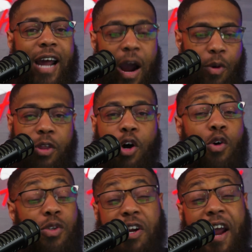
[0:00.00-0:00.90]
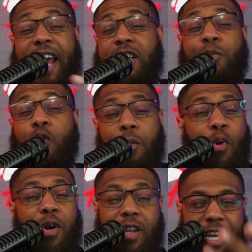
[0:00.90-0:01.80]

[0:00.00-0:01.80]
I'm one of the hosts there, Haize. More importantly,